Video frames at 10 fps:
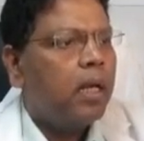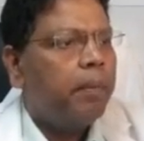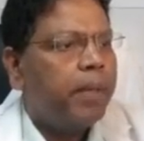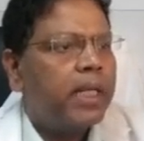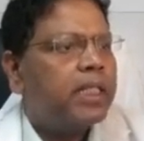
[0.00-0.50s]

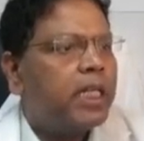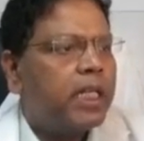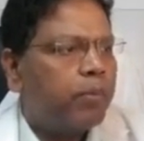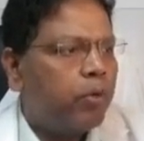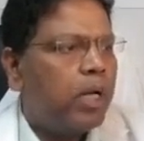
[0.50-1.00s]

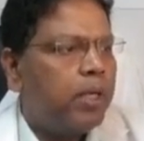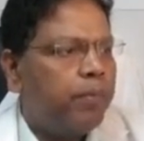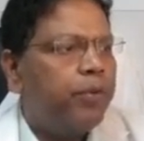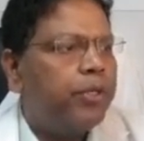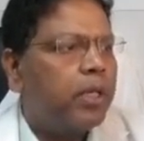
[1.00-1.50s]
metastatic pleural
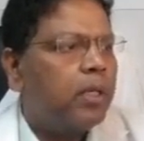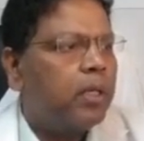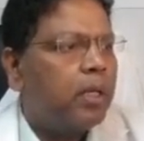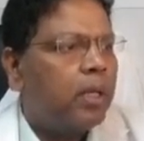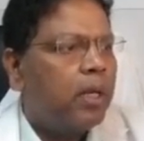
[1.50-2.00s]
effusion
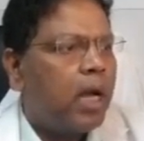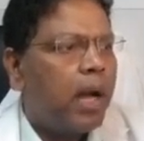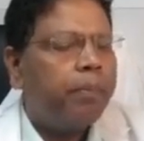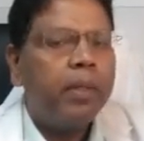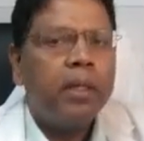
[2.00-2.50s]

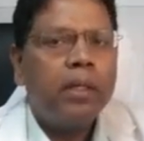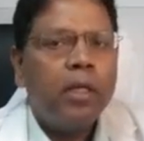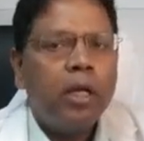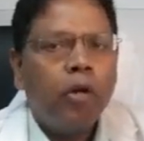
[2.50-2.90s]
after